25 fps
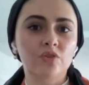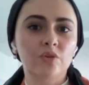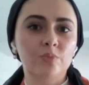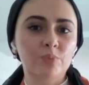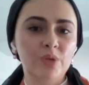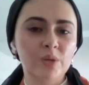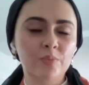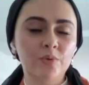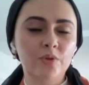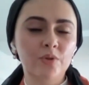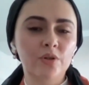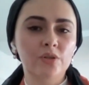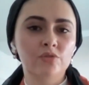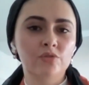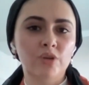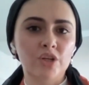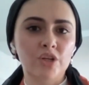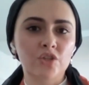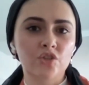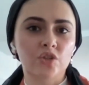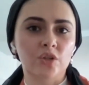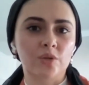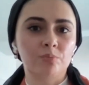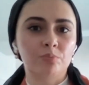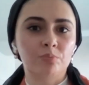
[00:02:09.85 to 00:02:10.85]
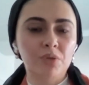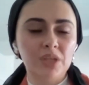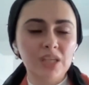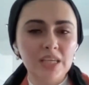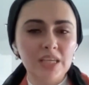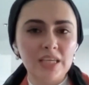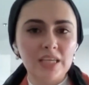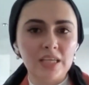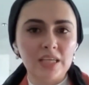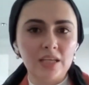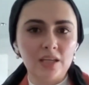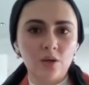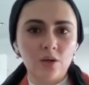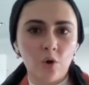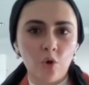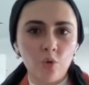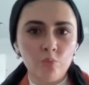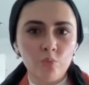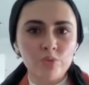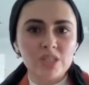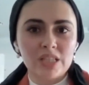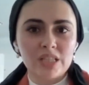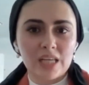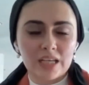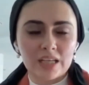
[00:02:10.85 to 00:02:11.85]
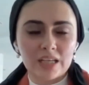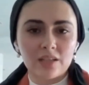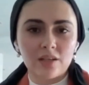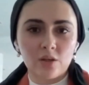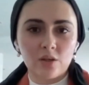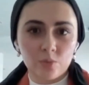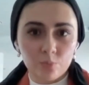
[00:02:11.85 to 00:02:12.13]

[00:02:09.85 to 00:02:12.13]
people in Russia being almost like